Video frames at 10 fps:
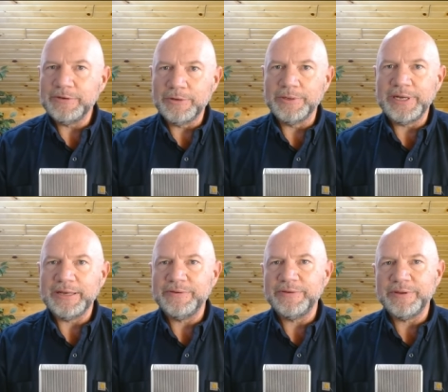to go
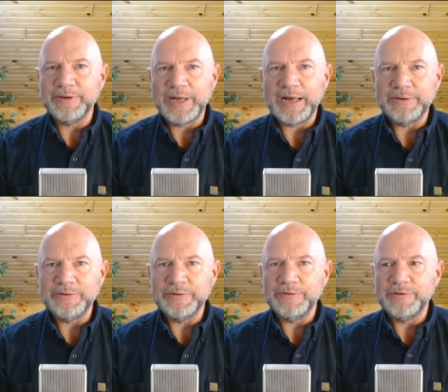against their
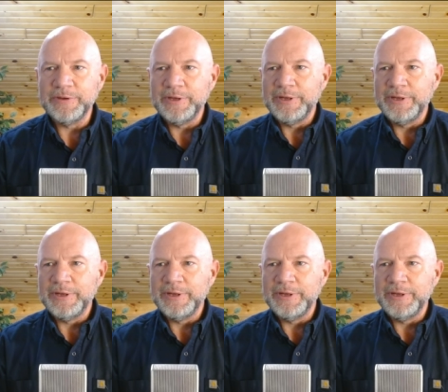conscience.